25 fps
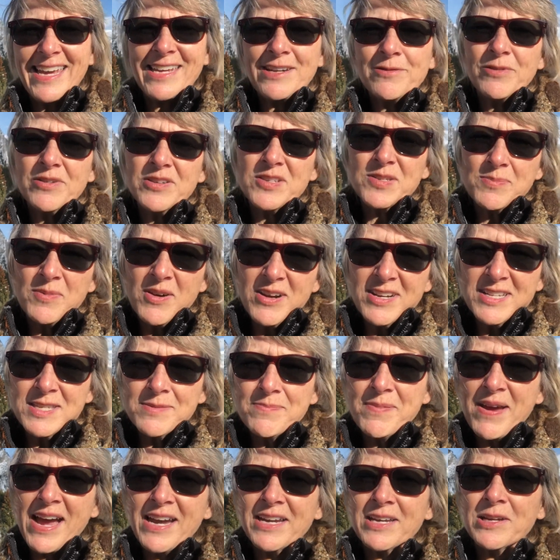and he
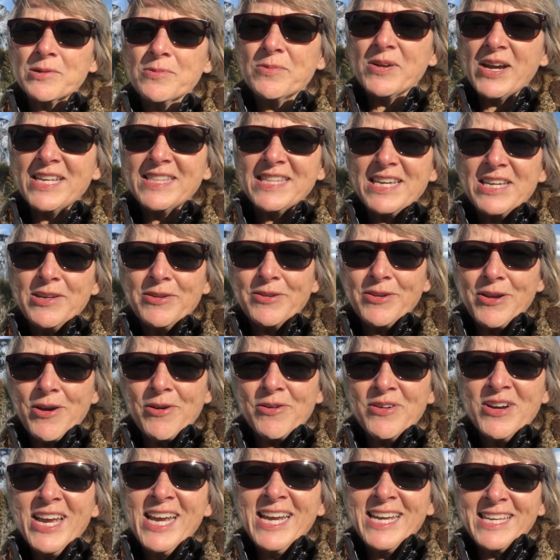responds back in a way that you
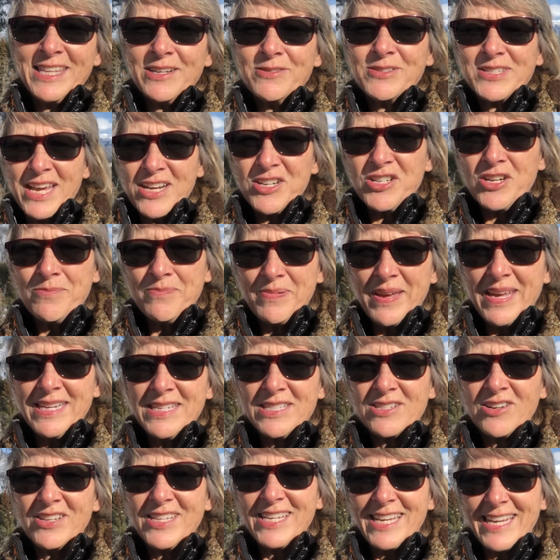know that it was actually
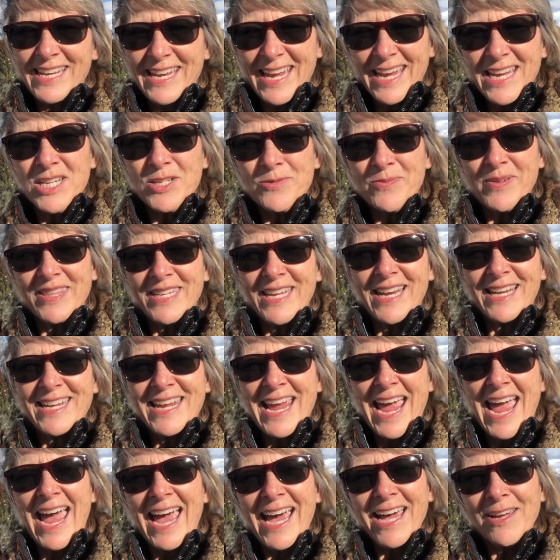based on the engagement that
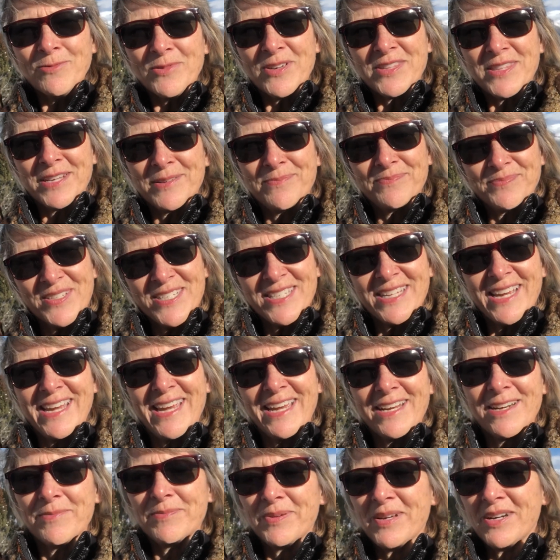you had with him. Because I
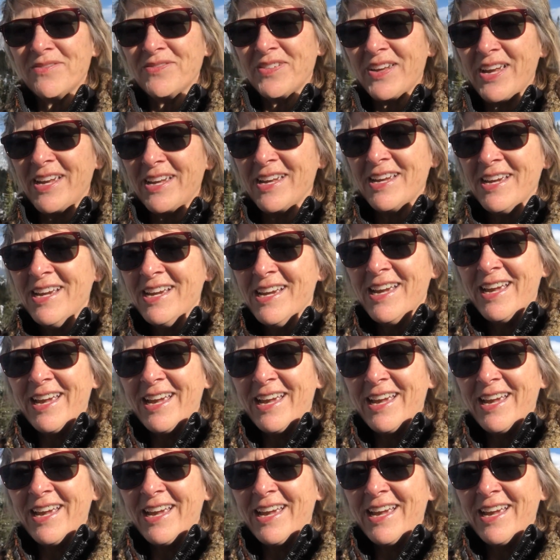had a bit of a